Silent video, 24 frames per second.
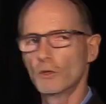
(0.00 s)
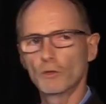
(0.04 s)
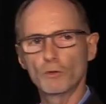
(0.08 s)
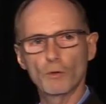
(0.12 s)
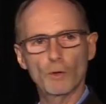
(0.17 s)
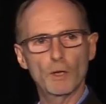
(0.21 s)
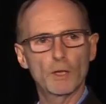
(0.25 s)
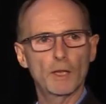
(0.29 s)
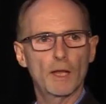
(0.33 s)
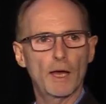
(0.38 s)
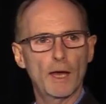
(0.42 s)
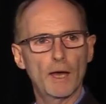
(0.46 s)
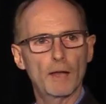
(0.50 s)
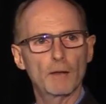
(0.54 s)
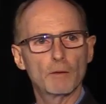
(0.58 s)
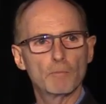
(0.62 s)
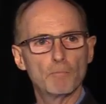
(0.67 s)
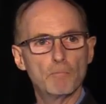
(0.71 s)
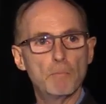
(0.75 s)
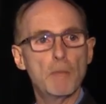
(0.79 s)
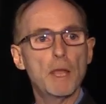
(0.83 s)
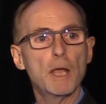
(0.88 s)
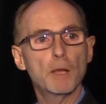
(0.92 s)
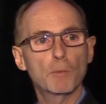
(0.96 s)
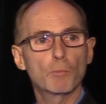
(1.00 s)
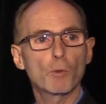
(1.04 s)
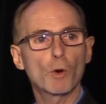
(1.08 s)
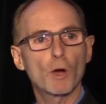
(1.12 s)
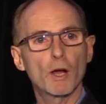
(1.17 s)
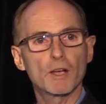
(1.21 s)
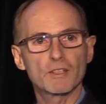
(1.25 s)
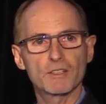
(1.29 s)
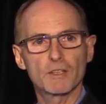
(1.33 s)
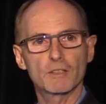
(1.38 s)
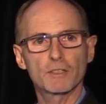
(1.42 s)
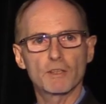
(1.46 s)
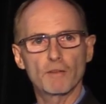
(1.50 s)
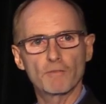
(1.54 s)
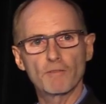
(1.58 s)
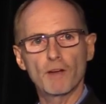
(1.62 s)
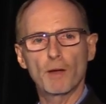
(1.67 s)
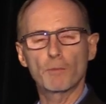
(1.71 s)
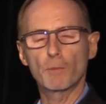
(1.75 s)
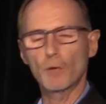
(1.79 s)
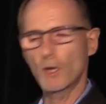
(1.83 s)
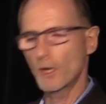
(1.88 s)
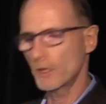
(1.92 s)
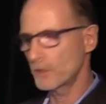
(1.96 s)
during that make process, that
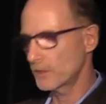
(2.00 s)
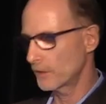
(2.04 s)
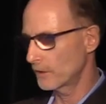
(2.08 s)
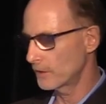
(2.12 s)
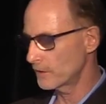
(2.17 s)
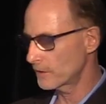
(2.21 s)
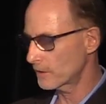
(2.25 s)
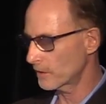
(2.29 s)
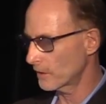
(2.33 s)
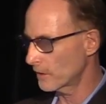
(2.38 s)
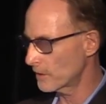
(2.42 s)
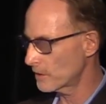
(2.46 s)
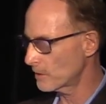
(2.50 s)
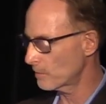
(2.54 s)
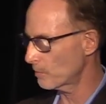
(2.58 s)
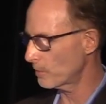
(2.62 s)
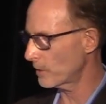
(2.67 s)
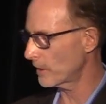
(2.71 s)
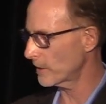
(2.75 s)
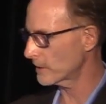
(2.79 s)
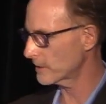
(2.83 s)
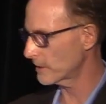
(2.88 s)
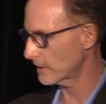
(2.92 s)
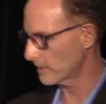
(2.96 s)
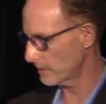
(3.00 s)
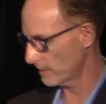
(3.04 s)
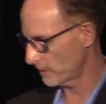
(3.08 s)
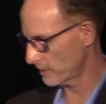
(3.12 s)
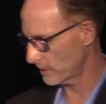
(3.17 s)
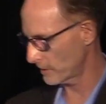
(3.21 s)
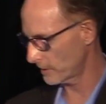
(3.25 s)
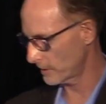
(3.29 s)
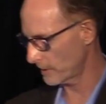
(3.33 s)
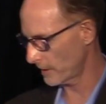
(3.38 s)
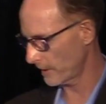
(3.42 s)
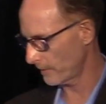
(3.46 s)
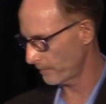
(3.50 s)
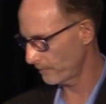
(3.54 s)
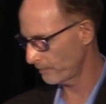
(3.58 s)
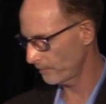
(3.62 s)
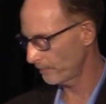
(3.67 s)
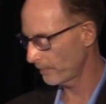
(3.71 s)
fabrication and installation process, let's just say.